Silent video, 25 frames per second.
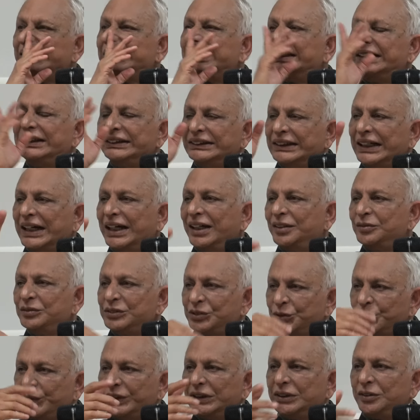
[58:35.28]
3
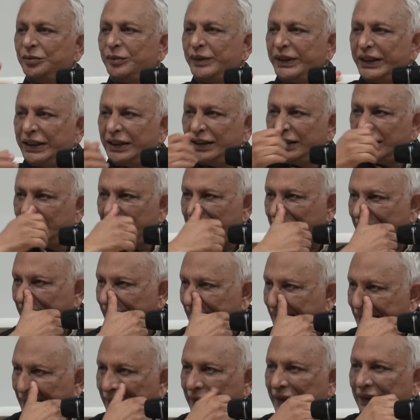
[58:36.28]
times with me,
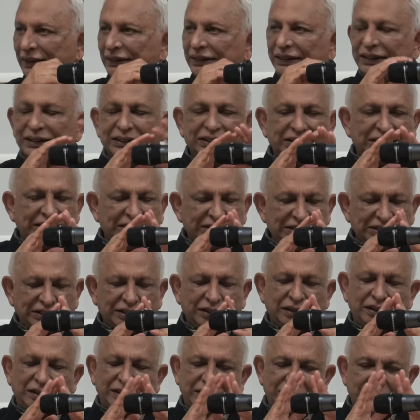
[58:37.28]
and then
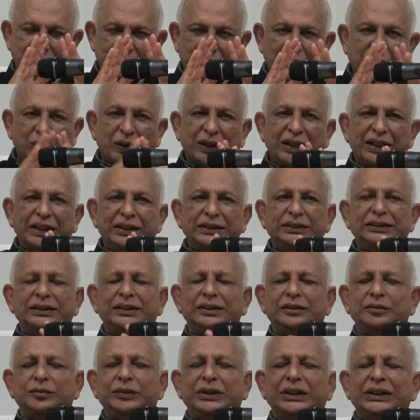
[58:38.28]
keep quiet
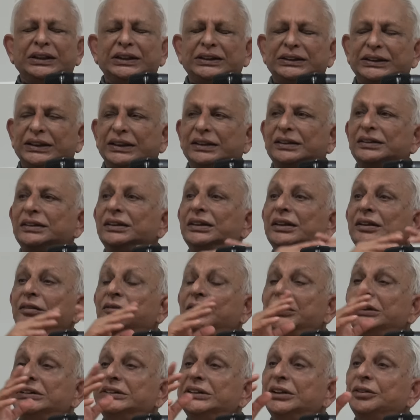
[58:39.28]
and meditate
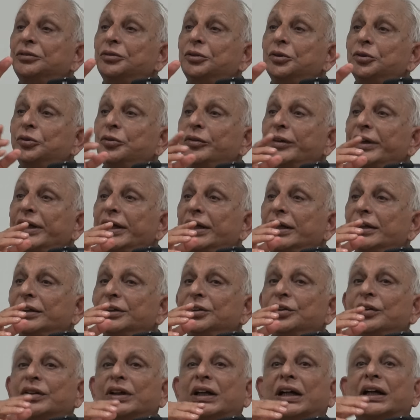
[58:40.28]
in whichever way
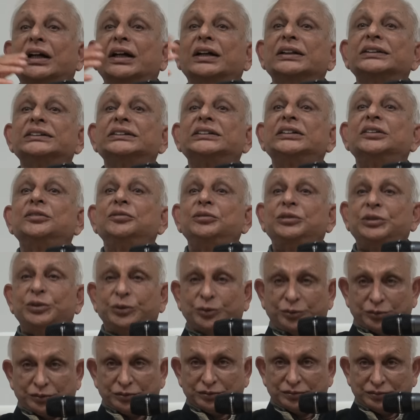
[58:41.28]
you are accustomed to.